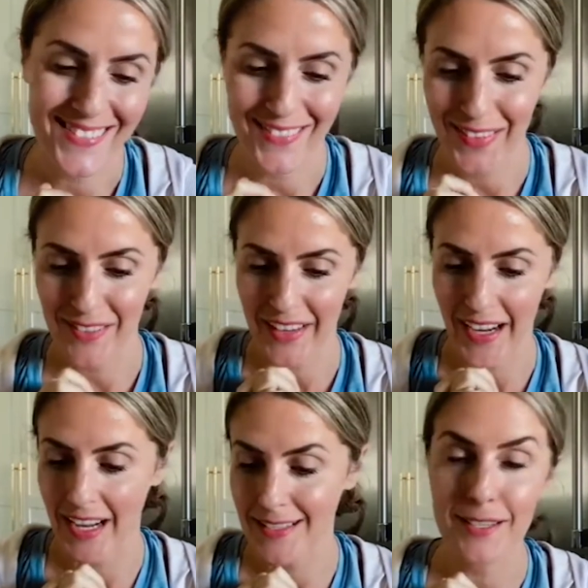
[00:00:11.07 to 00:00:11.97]
We've
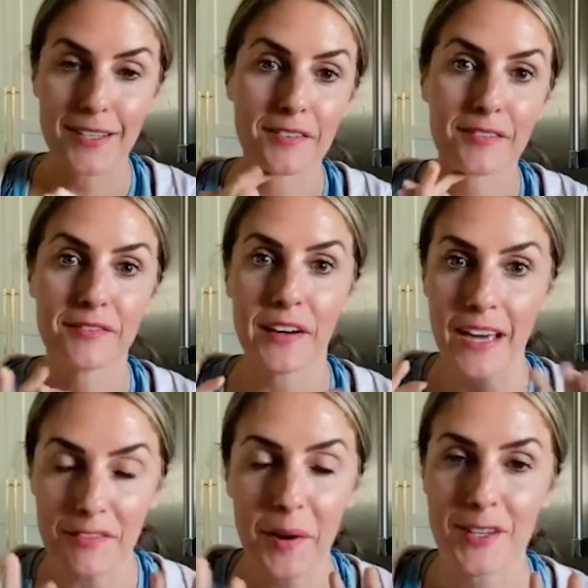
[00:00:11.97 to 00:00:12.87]
got
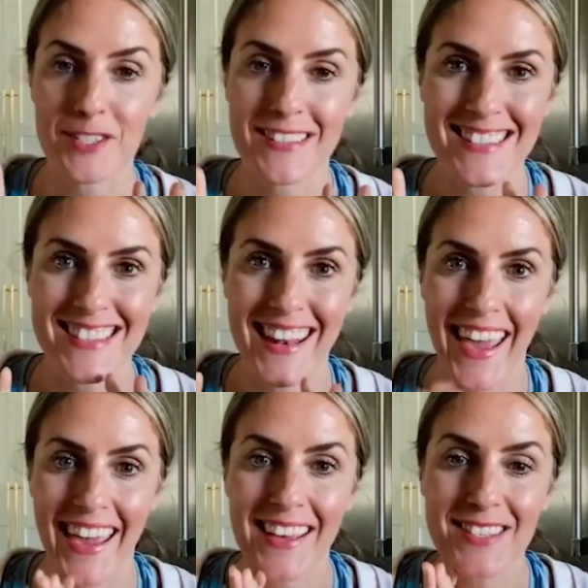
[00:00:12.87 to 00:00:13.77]
5 questions
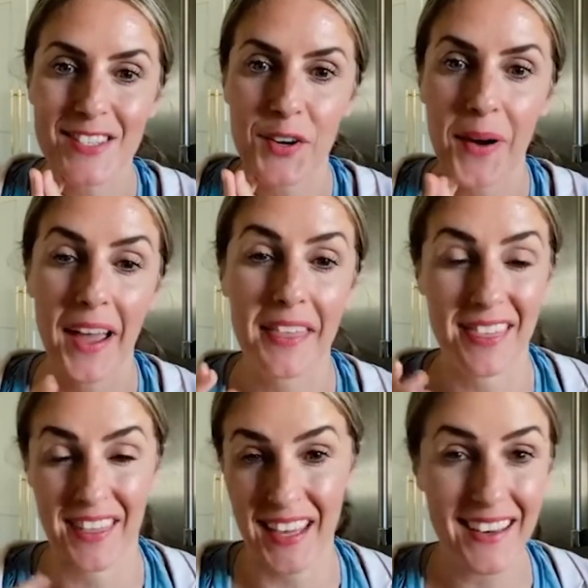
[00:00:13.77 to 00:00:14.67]
today, so I
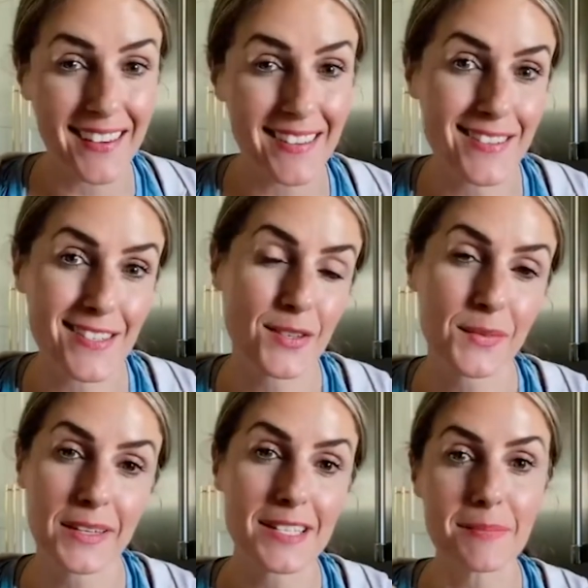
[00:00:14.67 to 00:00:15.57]
think this is
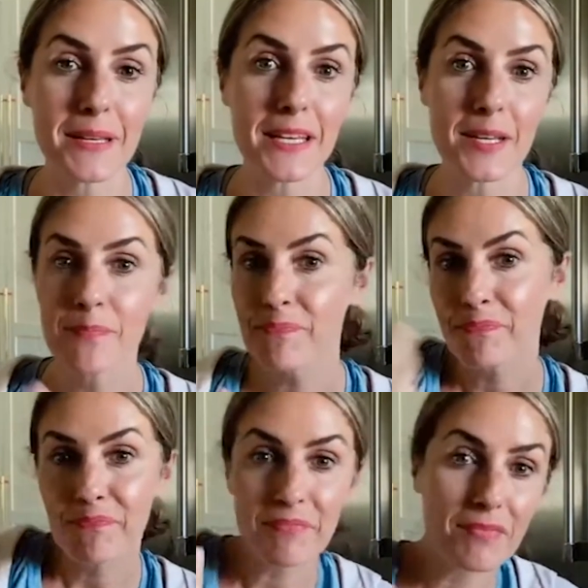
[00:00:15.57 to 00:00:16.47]
going to be
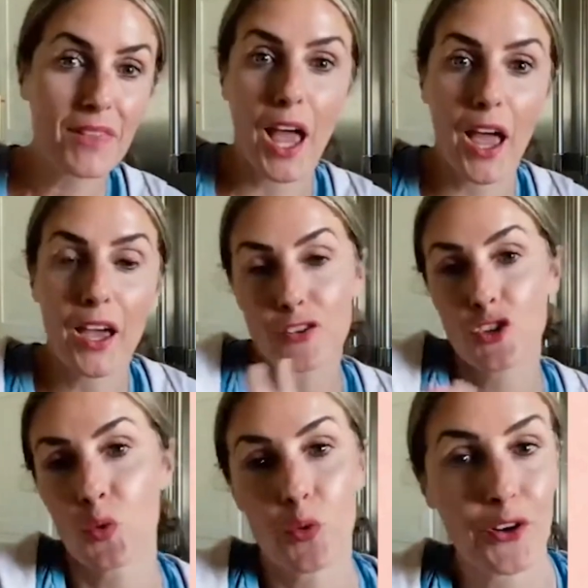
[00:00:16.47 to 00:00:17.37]
a
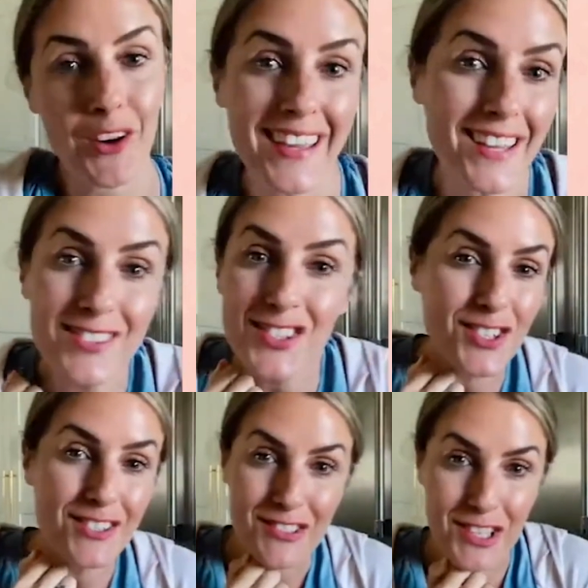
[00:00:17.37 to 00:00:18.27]
shorter-ish
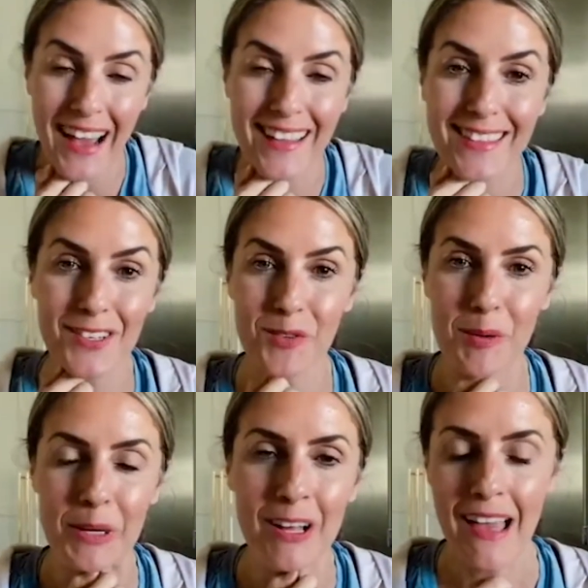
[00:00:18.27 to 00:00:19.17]
chat than
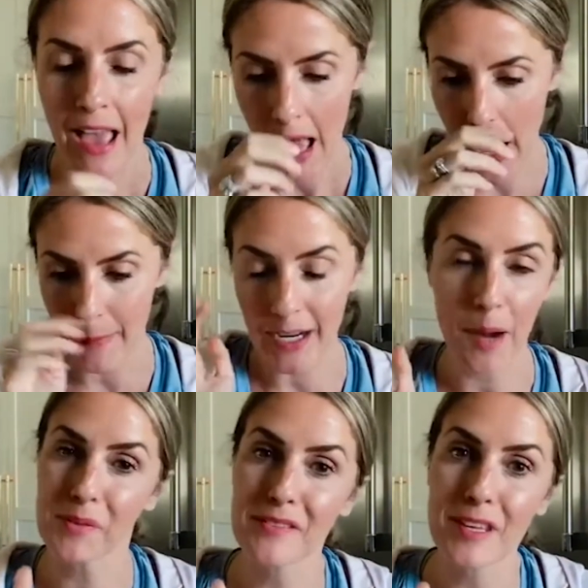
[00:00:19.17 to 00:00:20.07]
normal. A
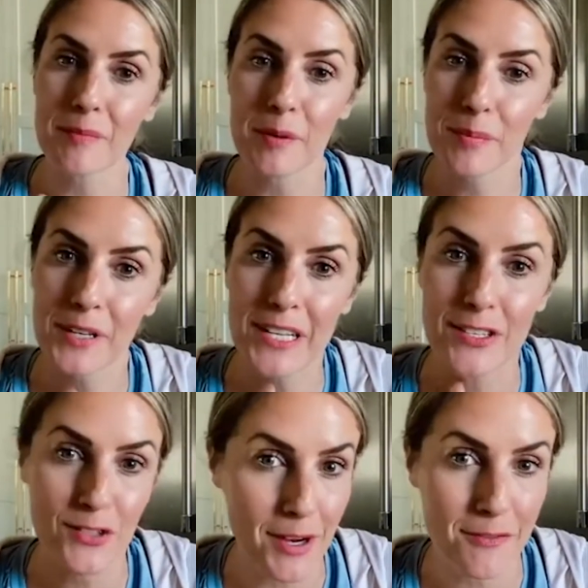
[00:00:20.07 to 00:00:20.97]
couple of them are pretty
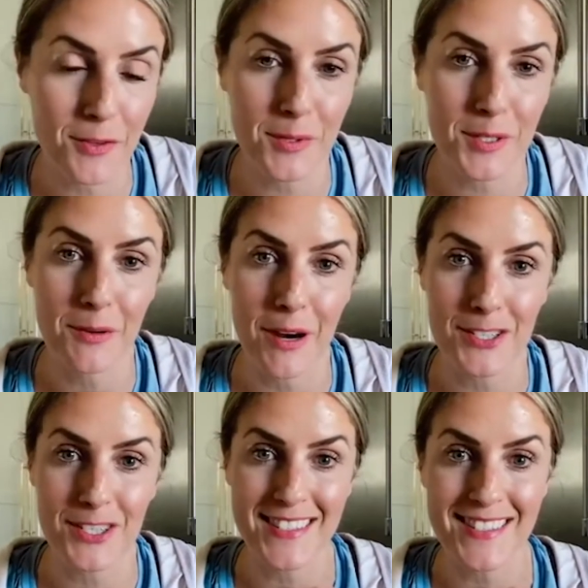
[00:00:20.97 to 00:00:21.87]
straightforward
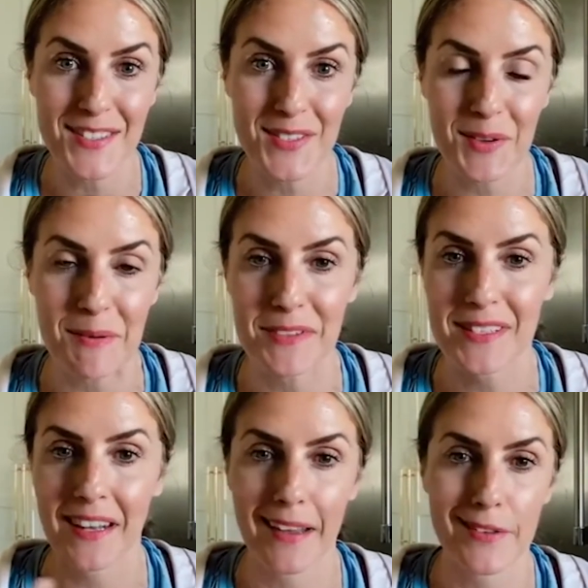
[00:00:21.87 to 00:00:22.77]
questions, so I'm just
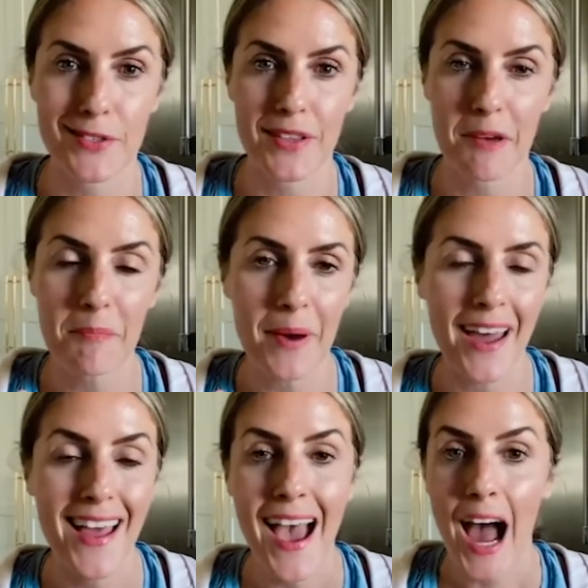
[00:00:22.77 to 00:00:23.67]
going to answer them, but
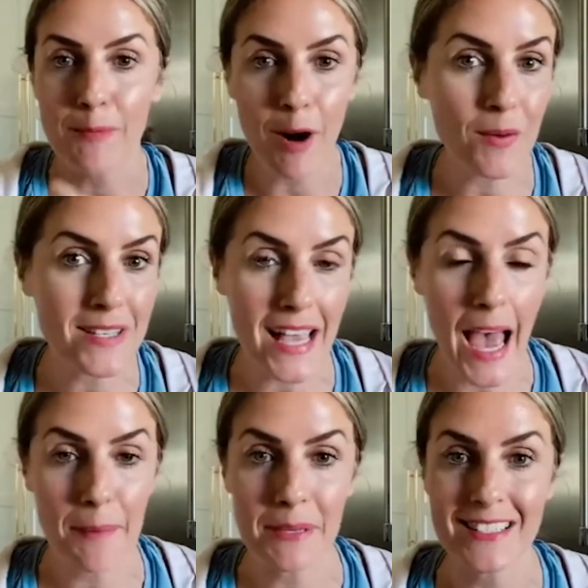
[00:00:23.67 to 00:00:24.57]
I'm always
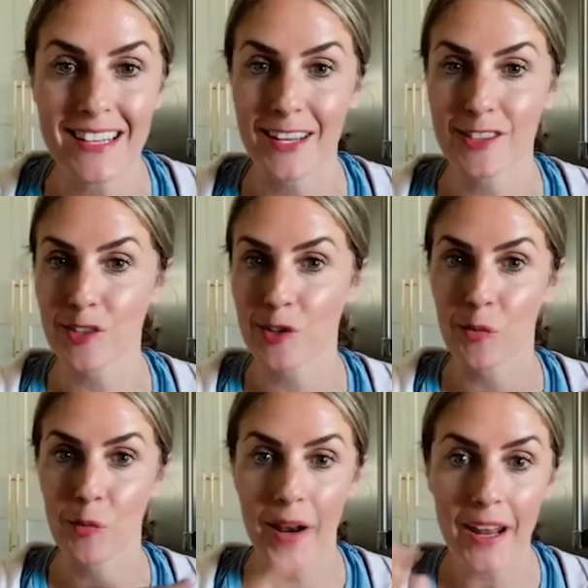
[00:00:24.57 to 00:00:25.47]
happy to answer
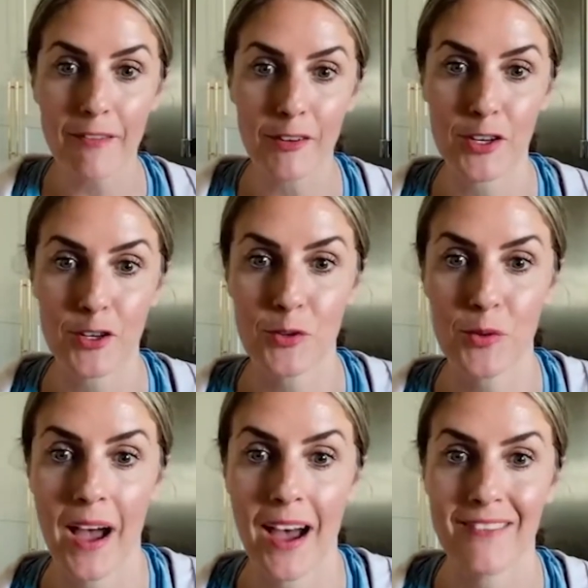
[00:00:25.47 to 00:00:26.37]
whatever you
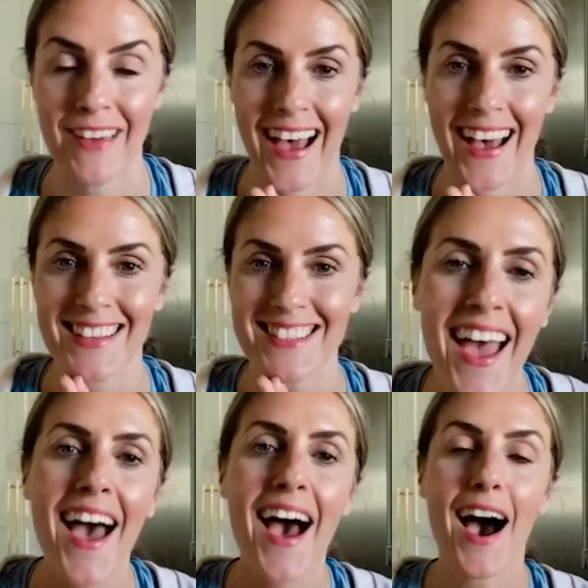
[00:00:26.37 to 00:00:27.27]
have asked.
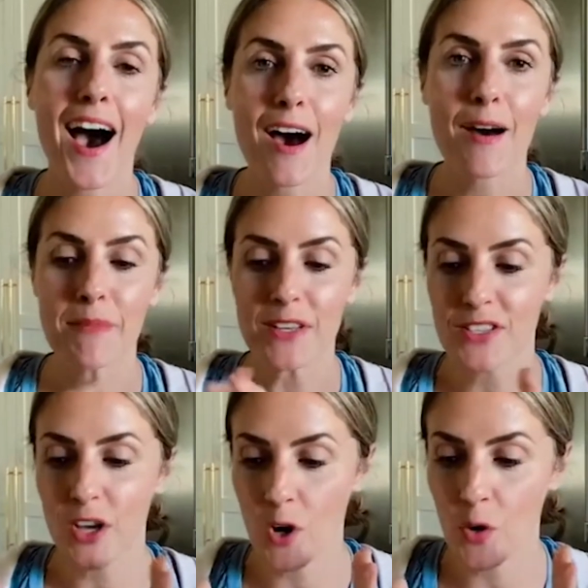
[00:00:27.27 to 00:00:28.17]

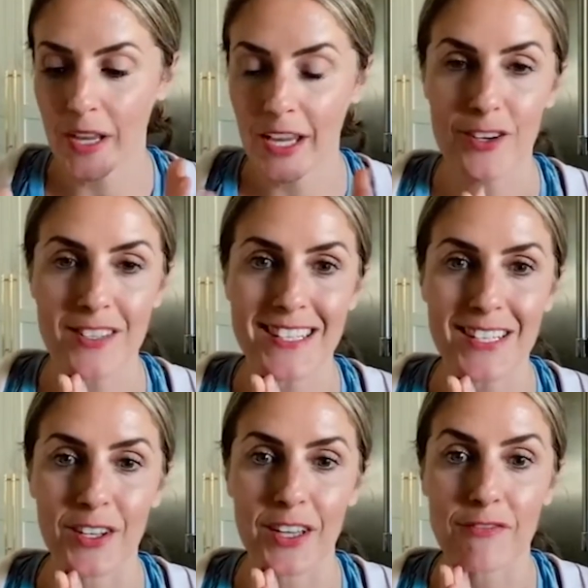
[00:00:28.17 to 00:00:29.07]
So here's the
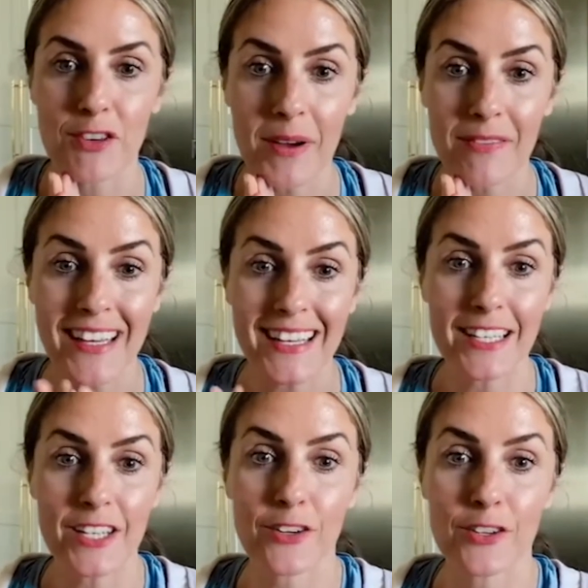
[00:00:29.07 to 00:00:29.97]
deal. If you have landed
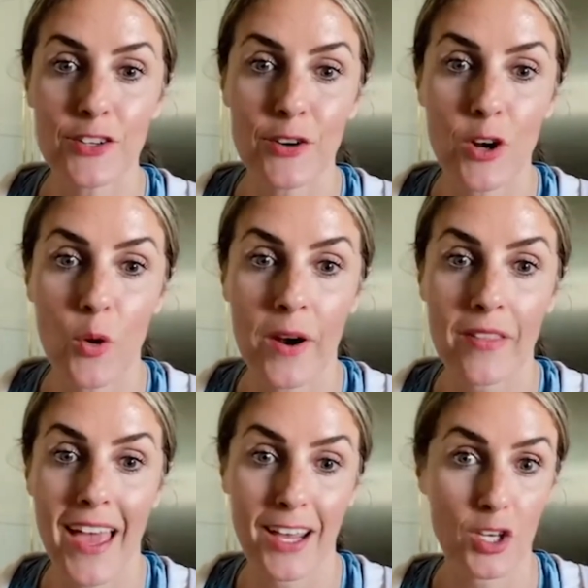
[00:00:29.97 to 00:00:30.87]
here and you don't know where
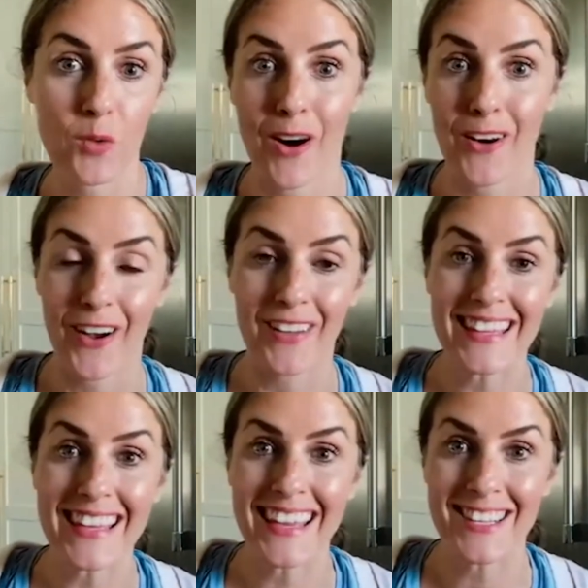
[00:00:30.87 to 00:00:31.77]
the heck you are on
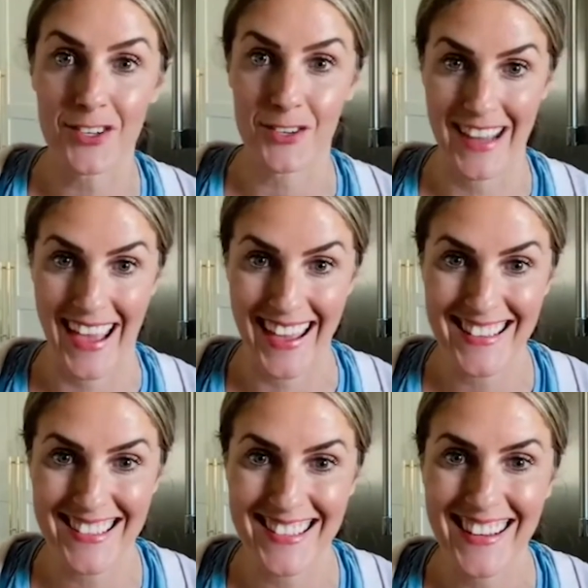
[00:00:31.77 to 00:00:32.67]
the
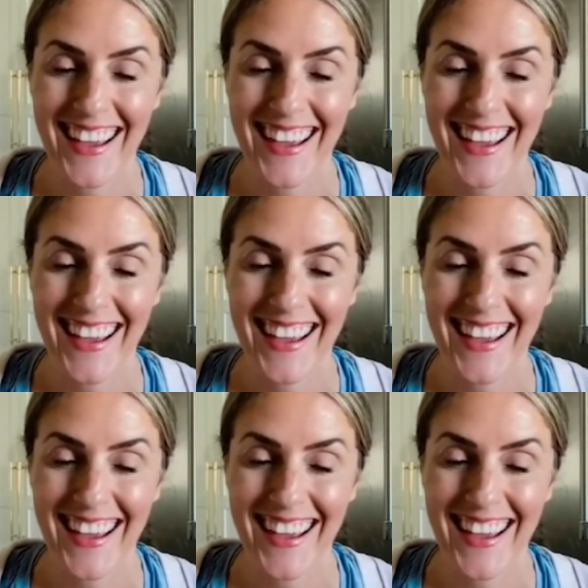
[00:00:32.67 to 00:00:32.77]
internet,